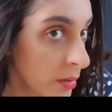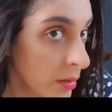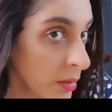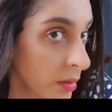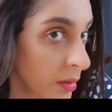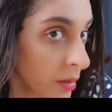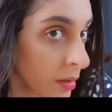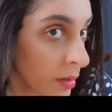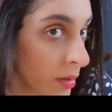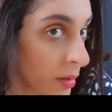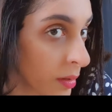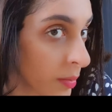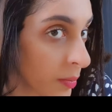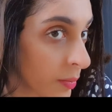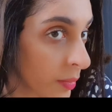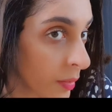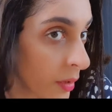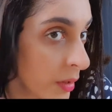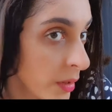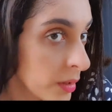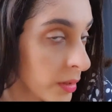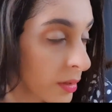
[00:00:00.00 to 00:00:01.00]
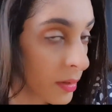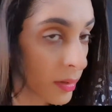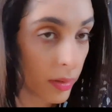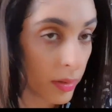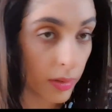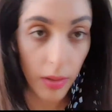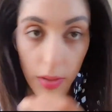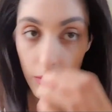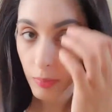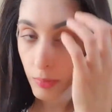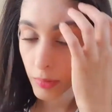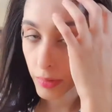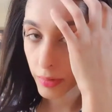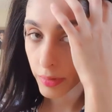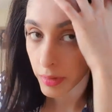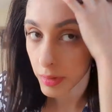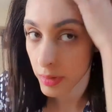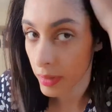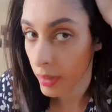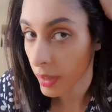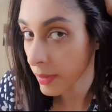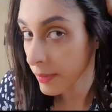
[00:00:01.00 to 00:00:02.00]
But we'll
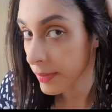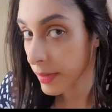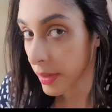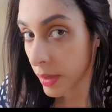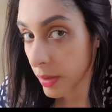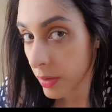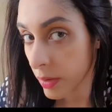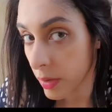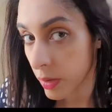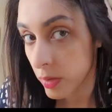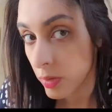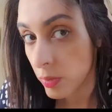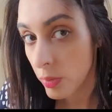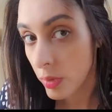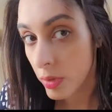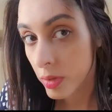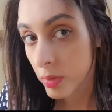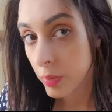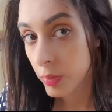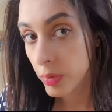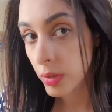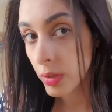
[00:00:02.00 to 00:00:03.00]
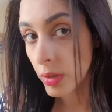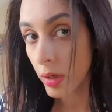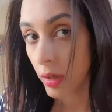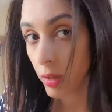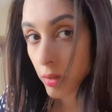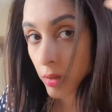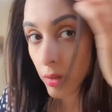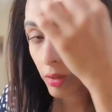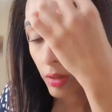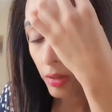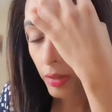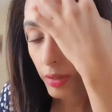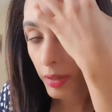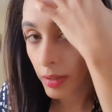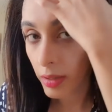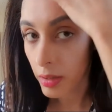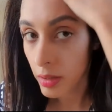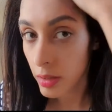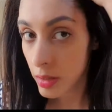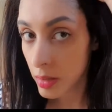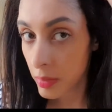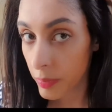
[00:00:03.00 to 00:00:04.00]
see how that goes once we cut the
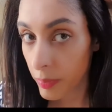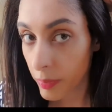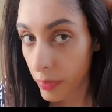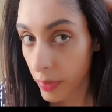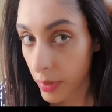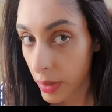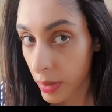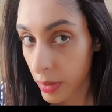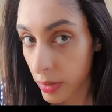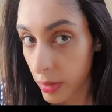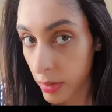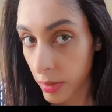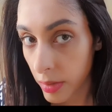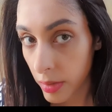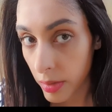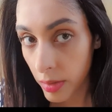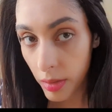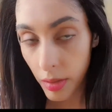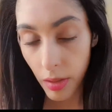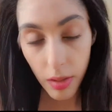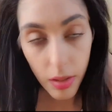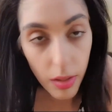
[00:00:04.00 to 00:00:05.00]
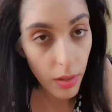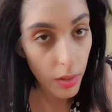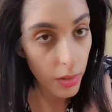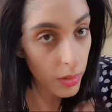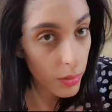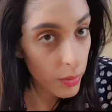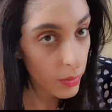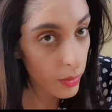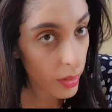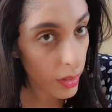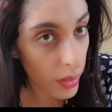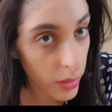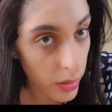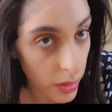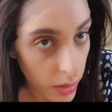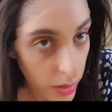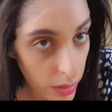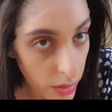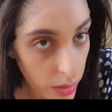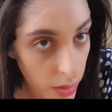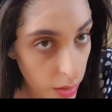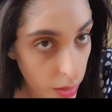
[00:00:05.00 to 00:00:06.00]
lace. But otherwise, it
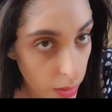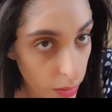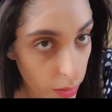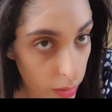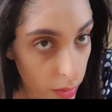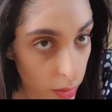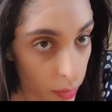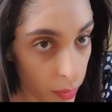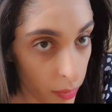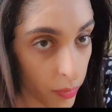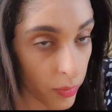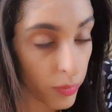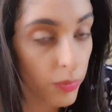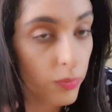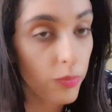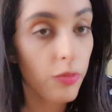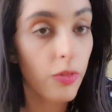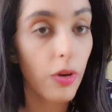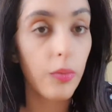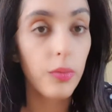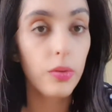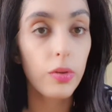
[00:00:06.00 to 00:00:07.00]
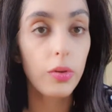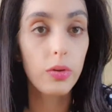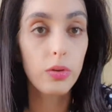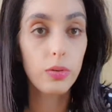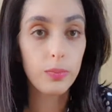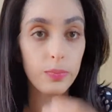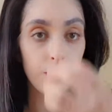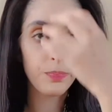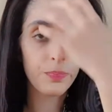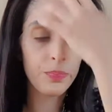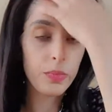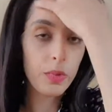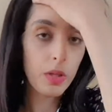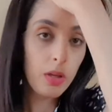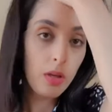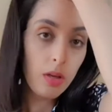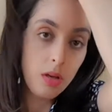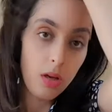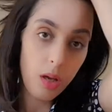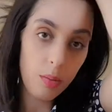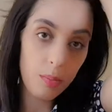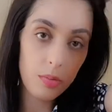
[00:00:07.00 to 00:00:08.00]
still looks very good.
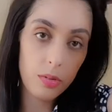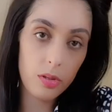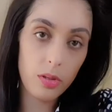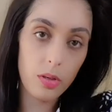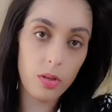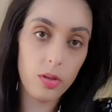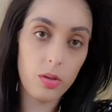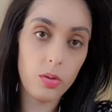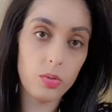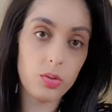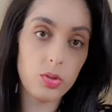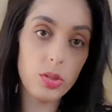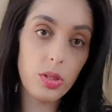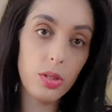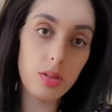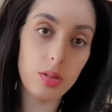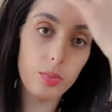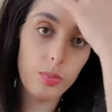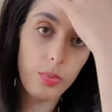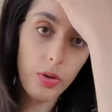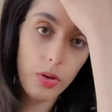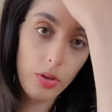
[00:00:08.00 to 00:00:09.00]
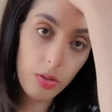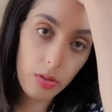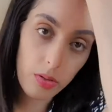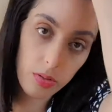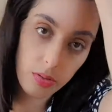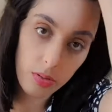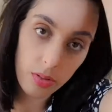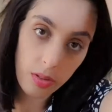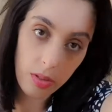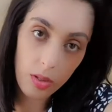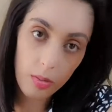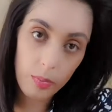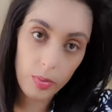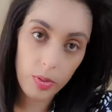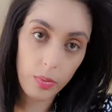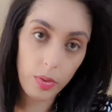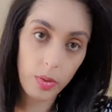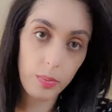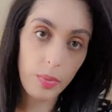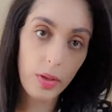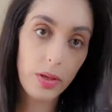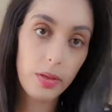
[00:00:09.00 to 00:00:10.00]
I'm just gonna go change the part, then I'll be
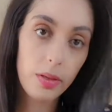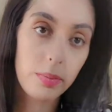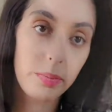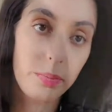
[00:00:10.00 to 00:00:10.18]
right back.